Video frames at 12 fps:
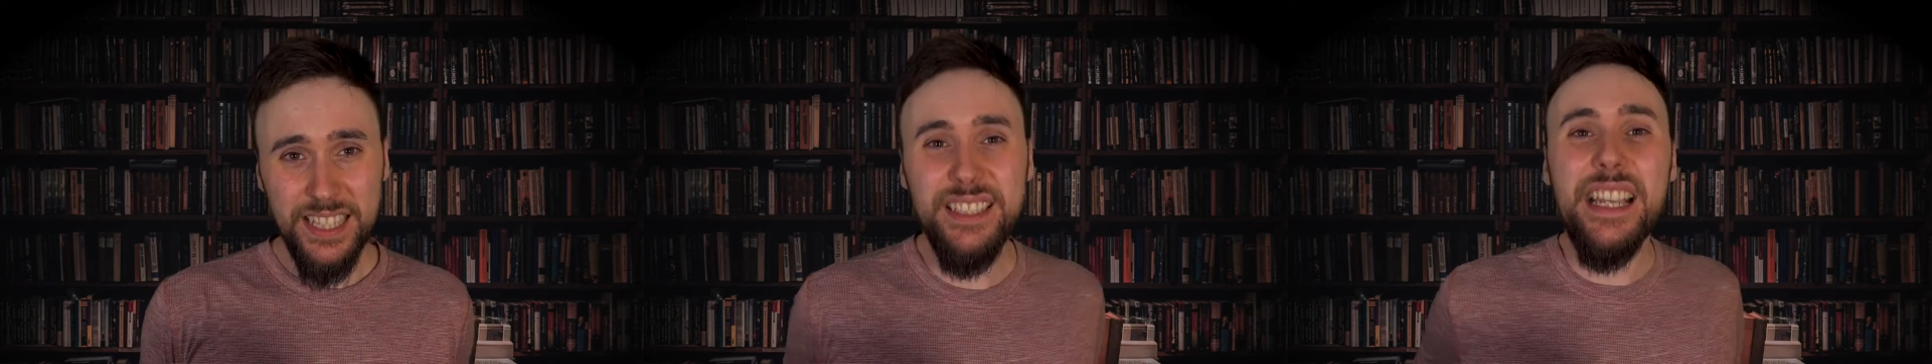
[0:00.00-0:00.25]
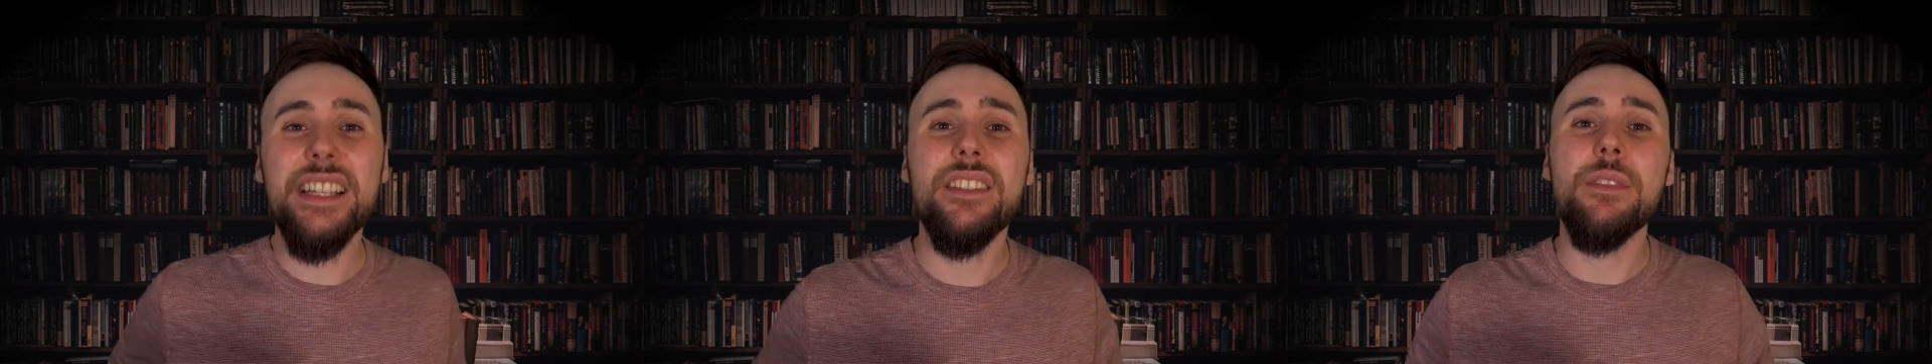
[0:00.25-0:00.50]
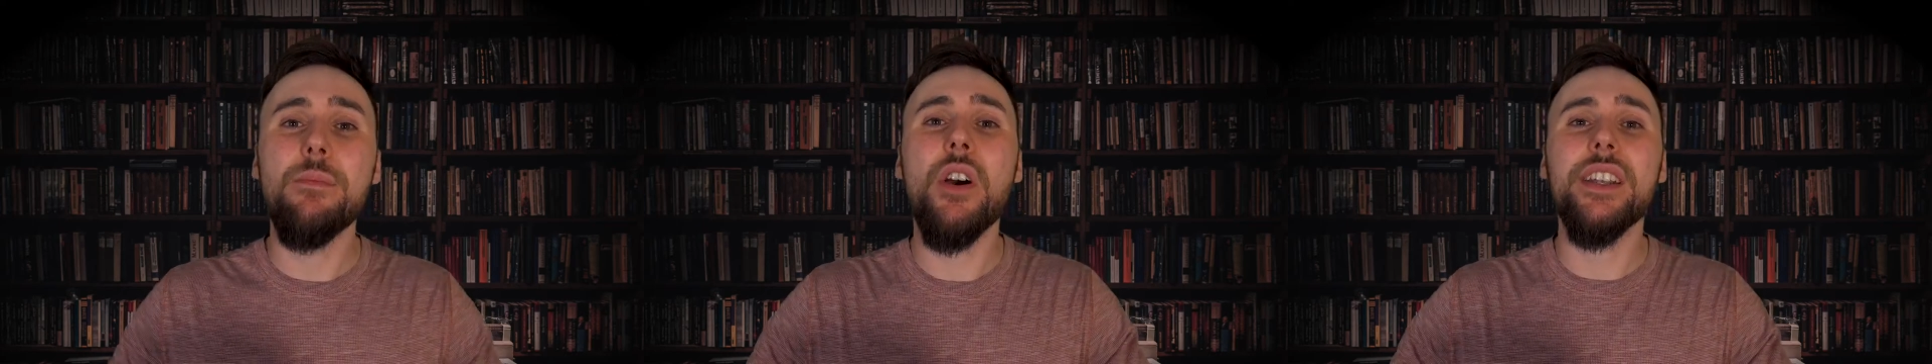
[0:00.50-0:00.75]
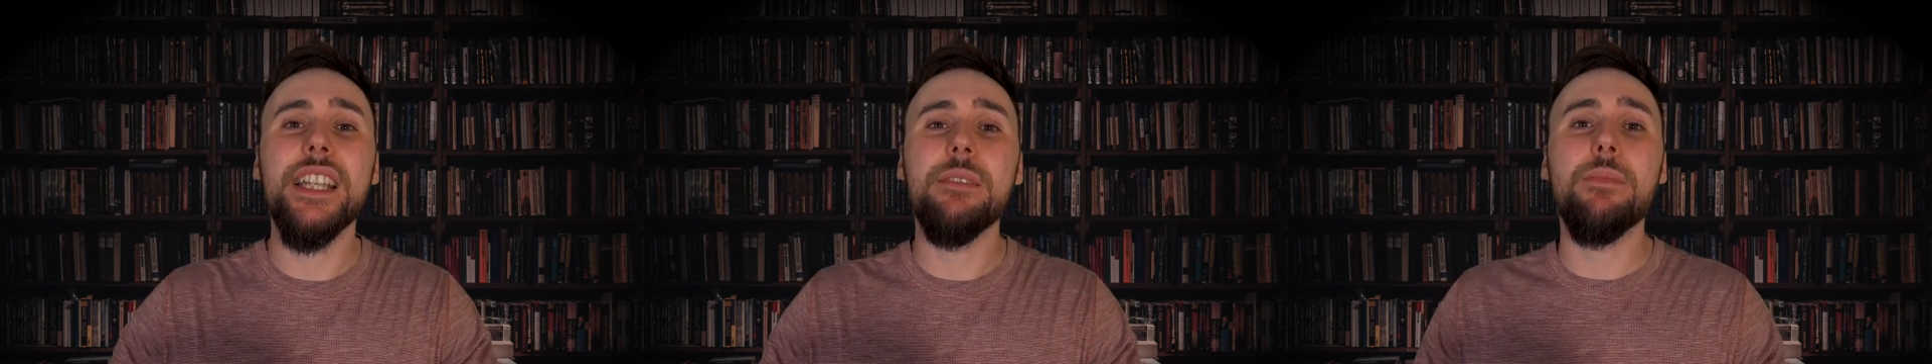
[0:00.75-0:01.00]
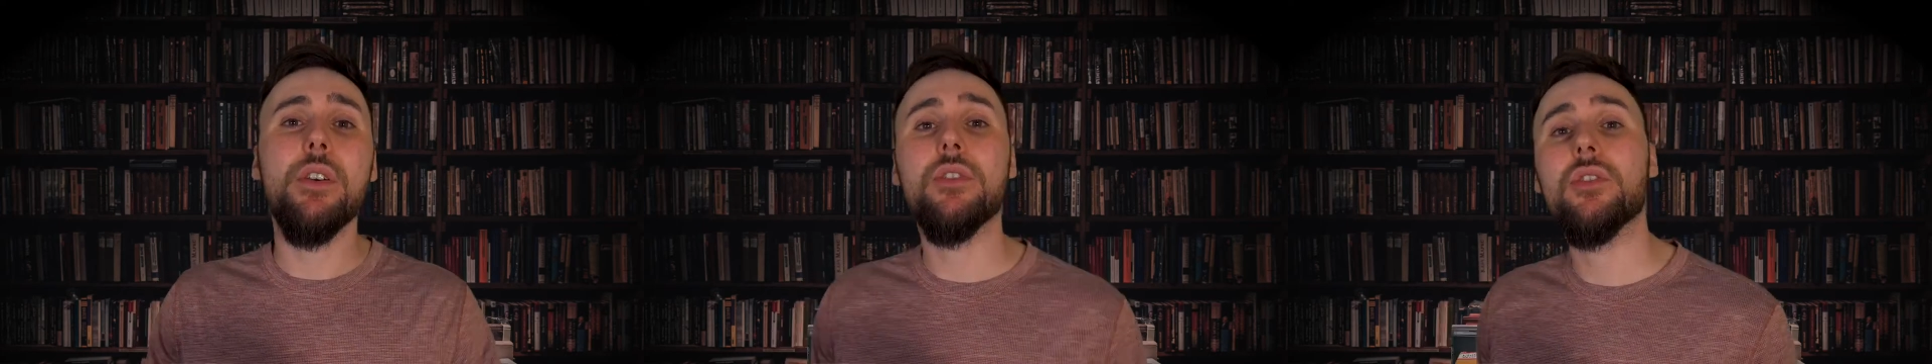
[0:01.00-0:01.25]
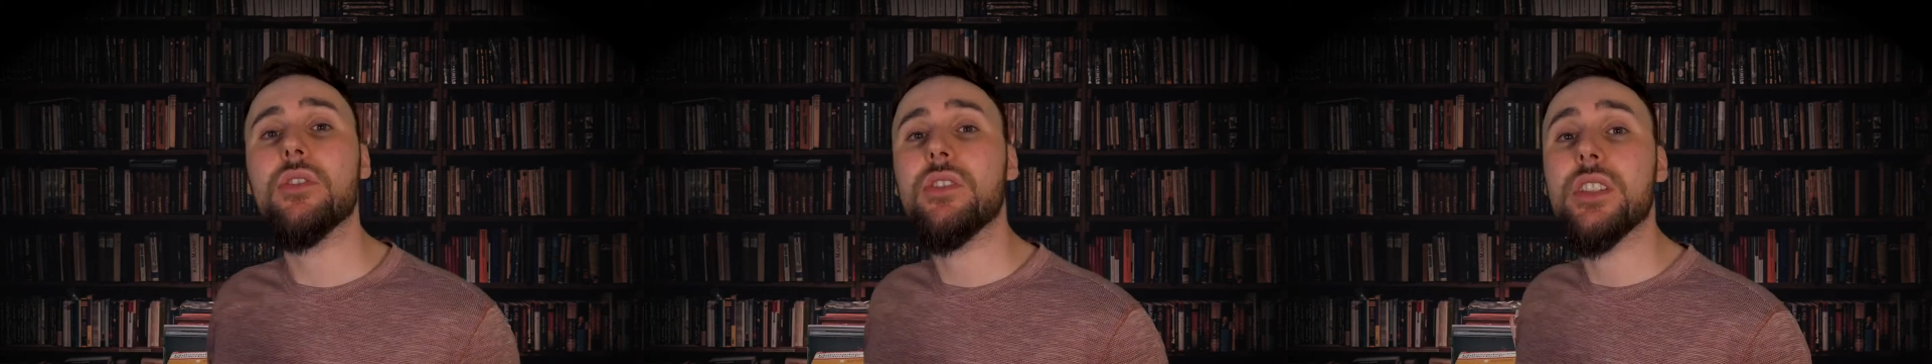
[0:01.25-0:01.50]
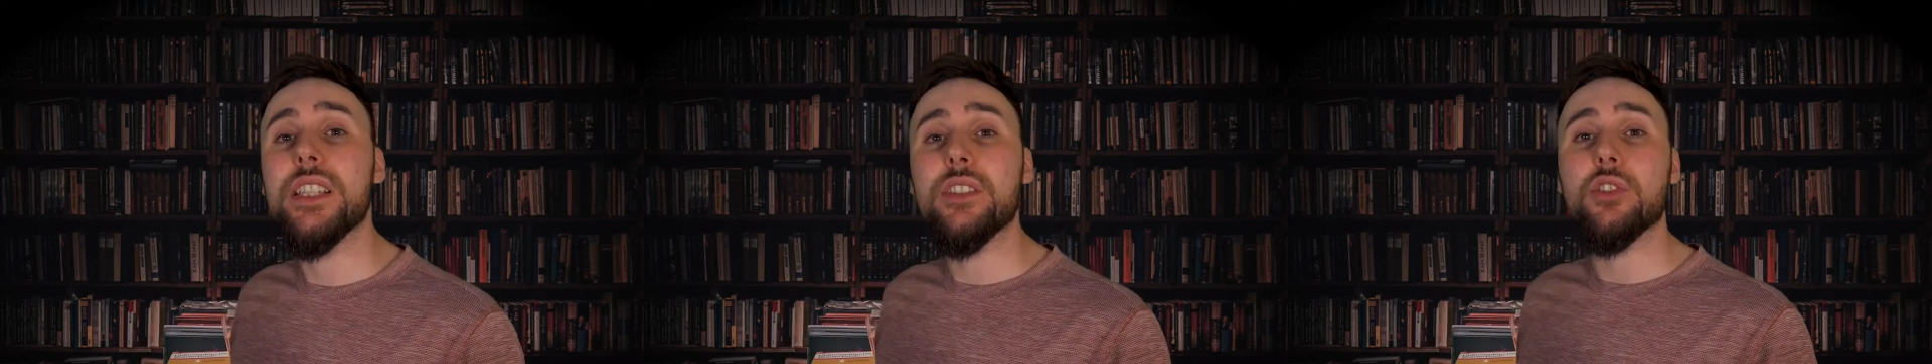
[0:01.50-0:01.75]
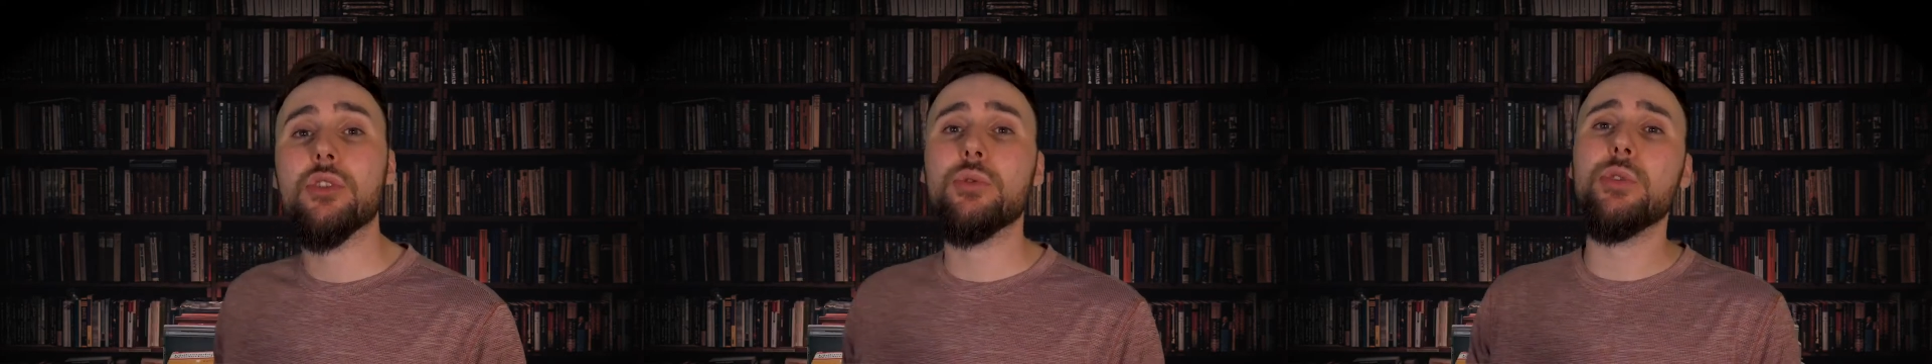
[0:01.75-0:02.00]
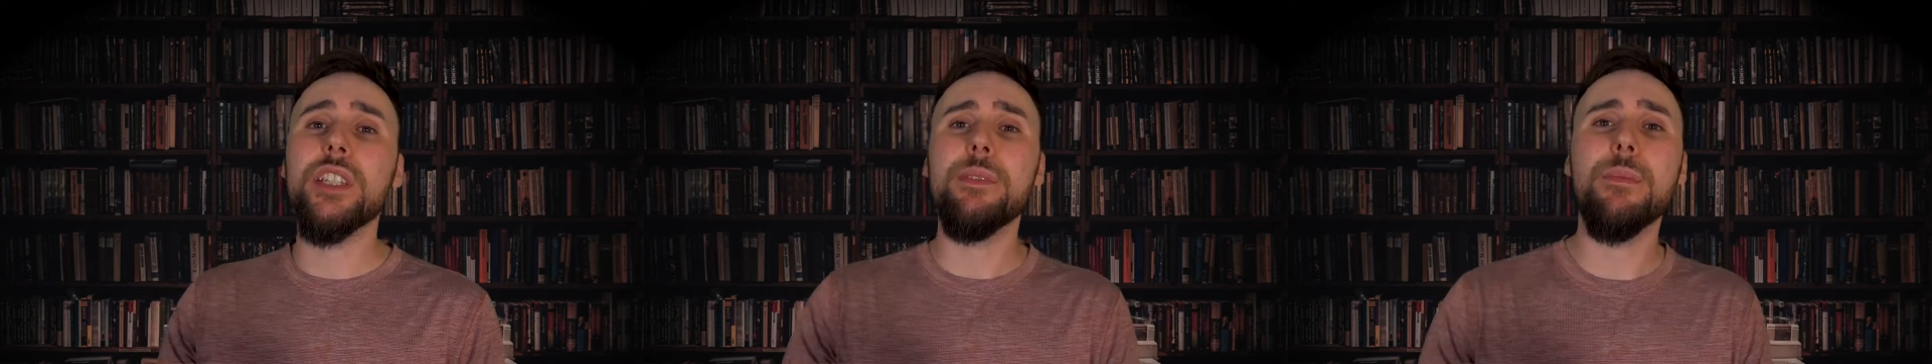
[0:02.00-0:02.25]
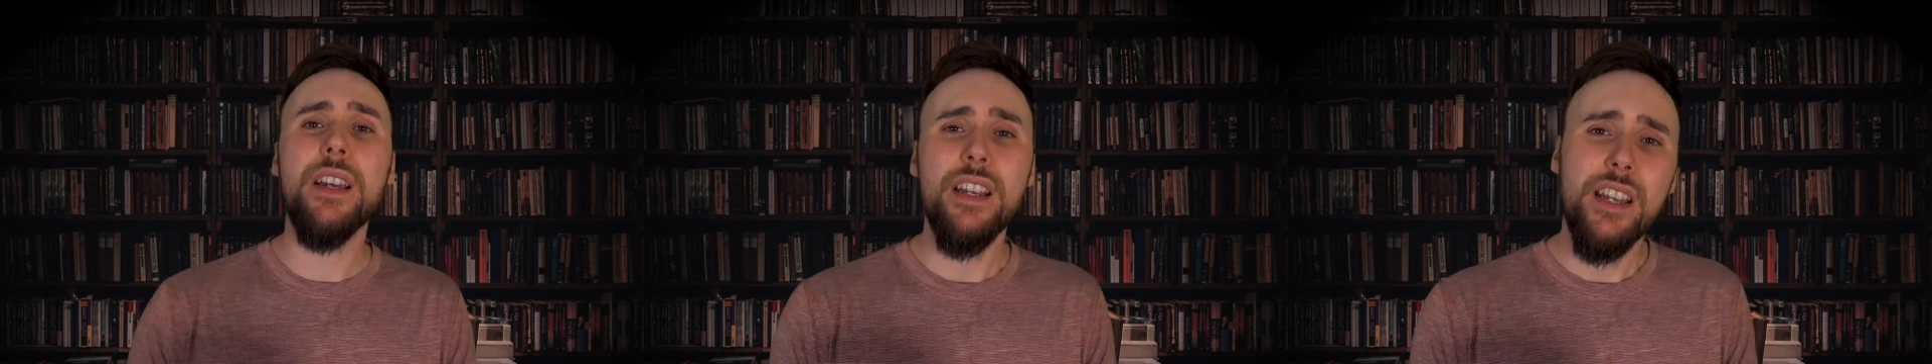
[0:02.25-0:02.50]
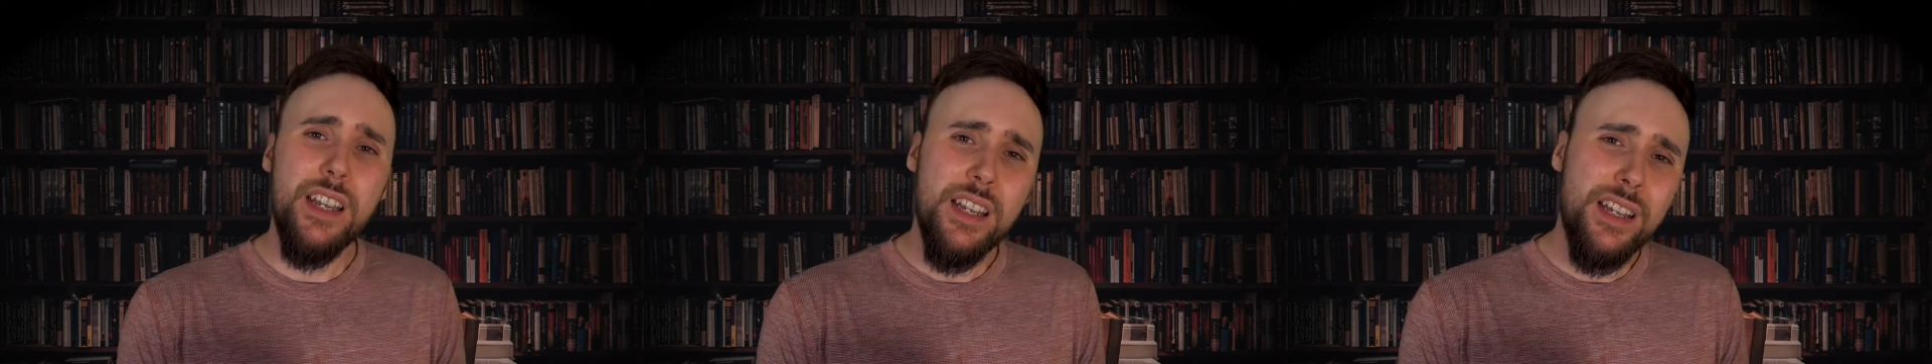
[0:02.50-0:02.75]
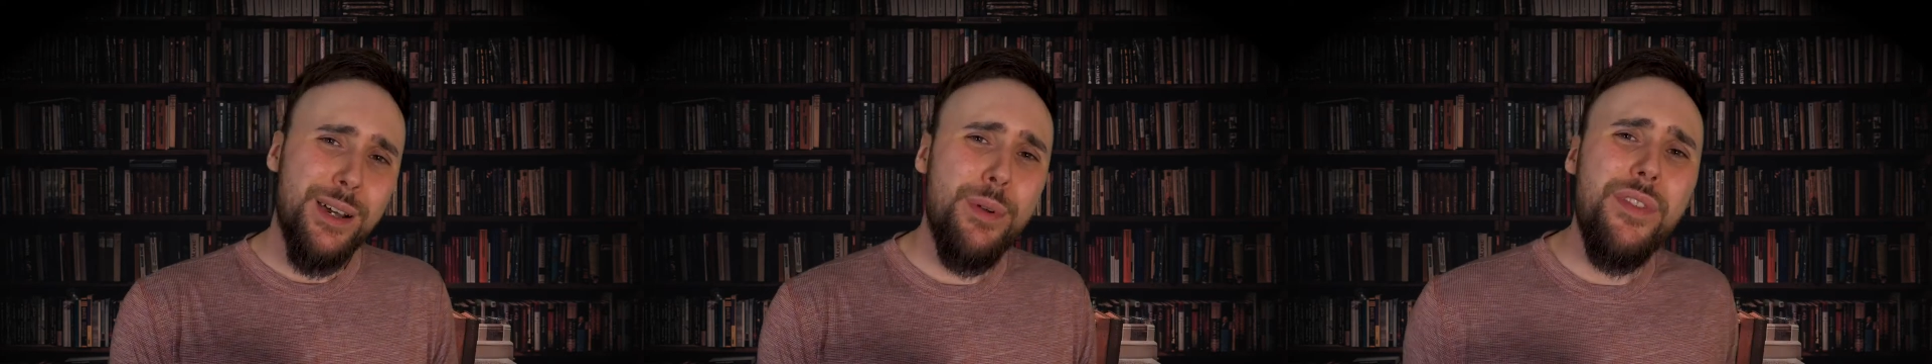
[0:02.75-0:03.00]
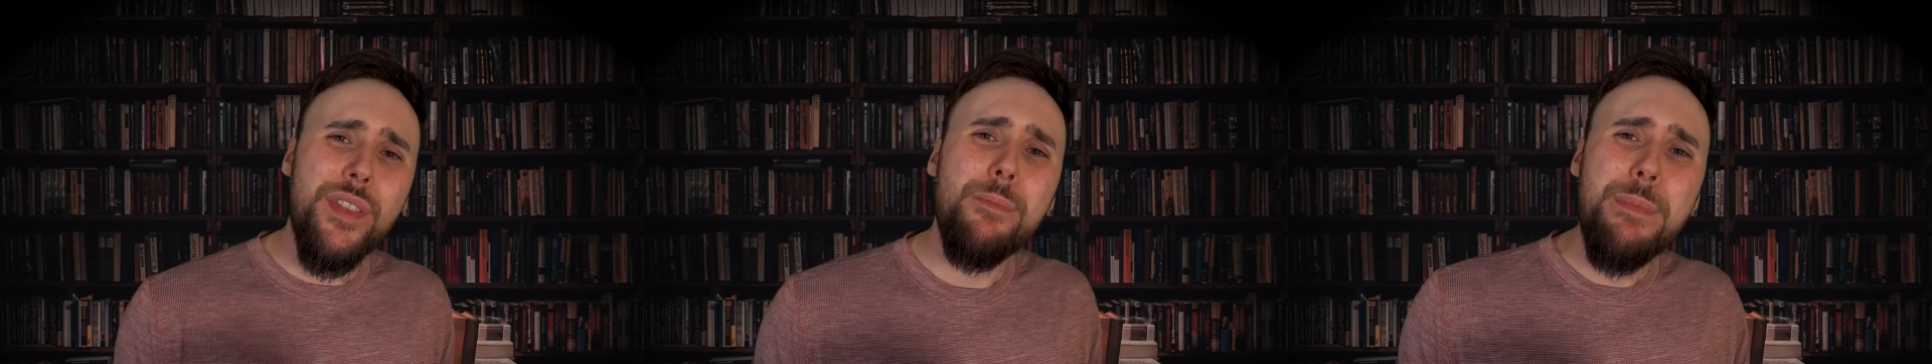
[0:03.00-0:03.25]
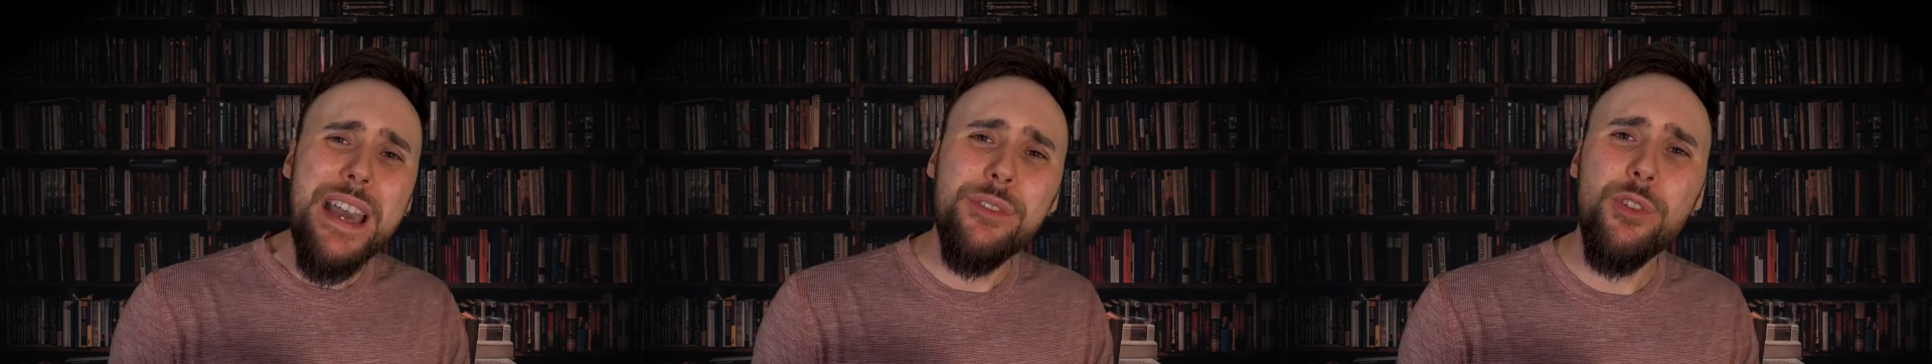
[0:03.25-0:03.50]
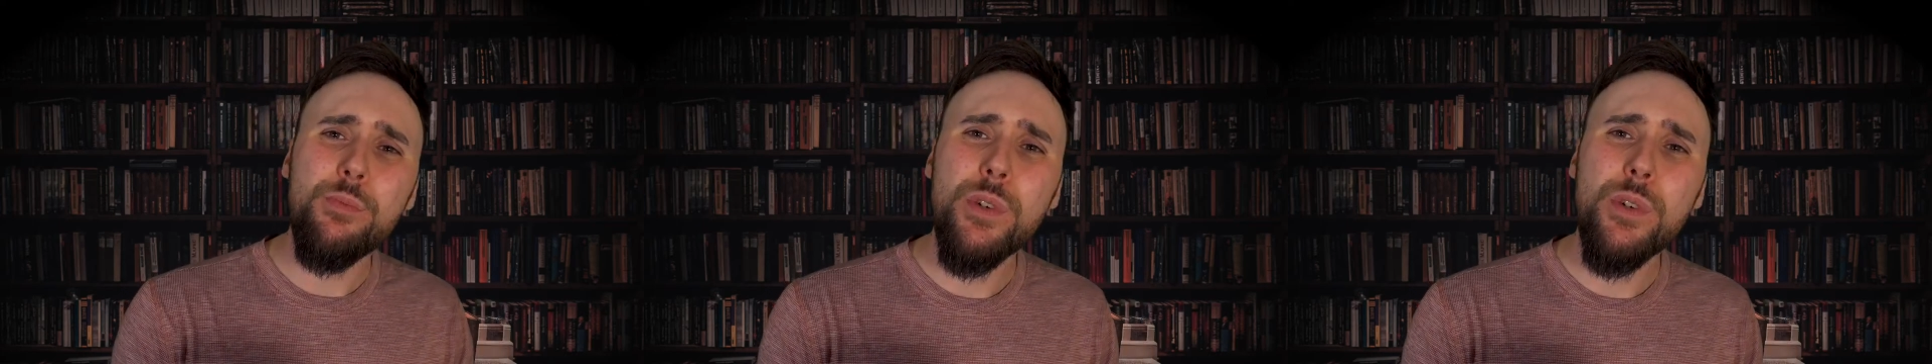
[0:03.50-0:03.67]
data mining pushed to the extreme. However, the manner in